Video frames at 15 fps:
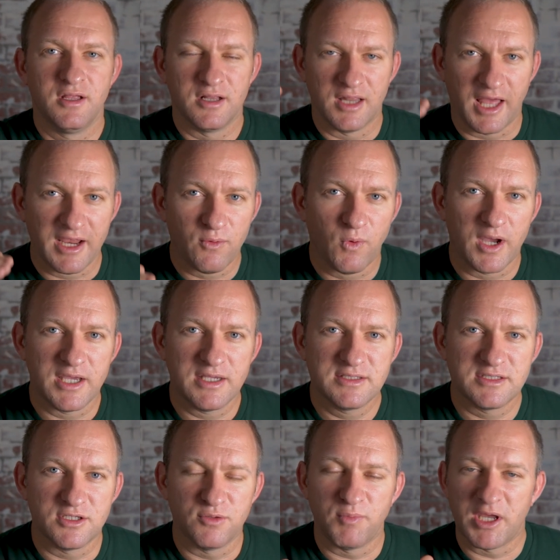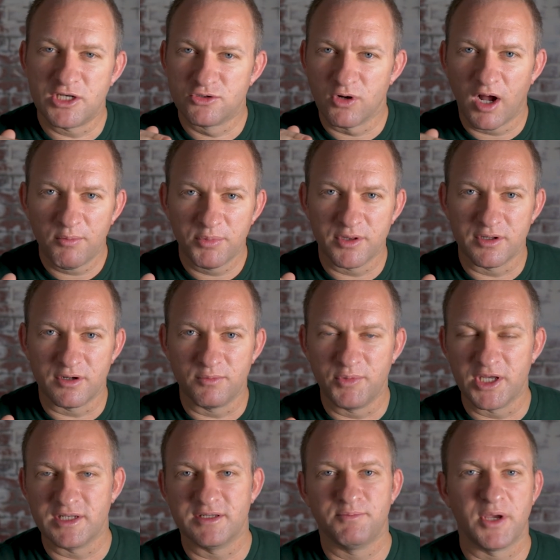Likewise, you may drop a little
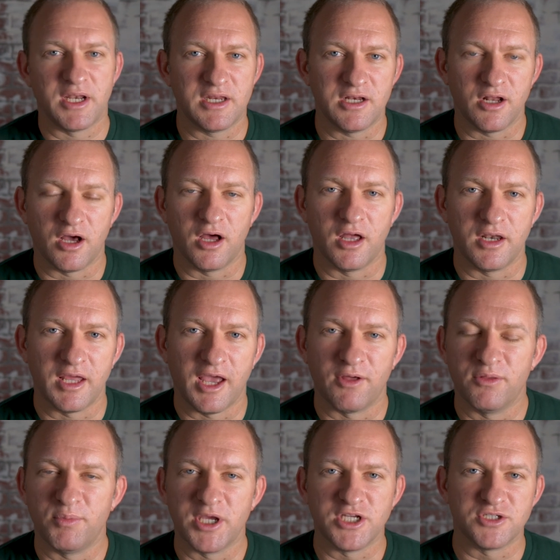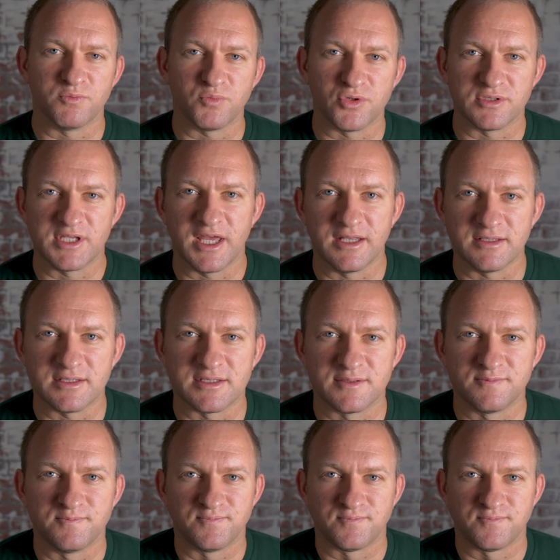bit depending on how the patient presents.